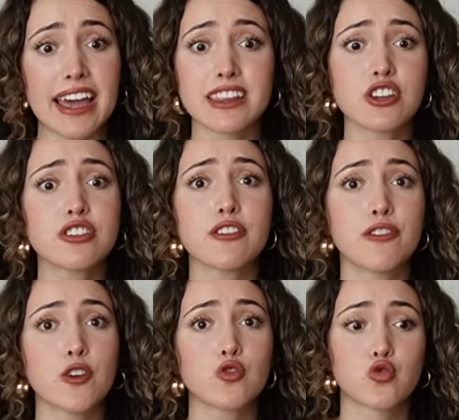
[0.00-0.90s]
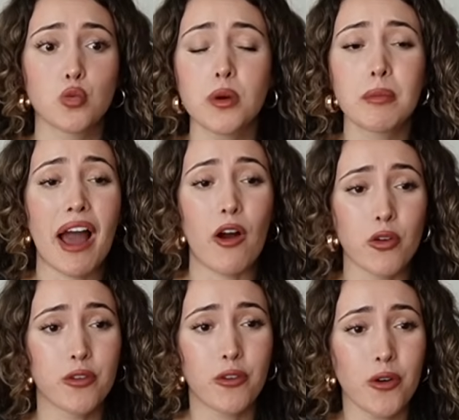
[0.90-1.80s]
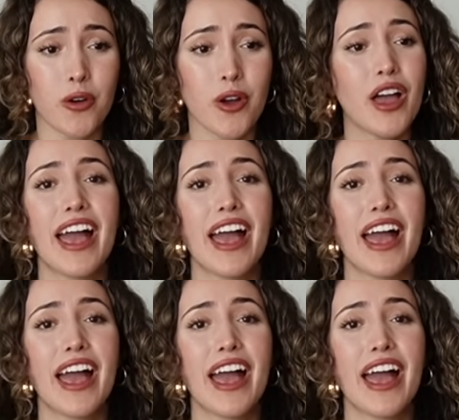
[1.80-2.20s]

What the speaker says: I literally feel super powerful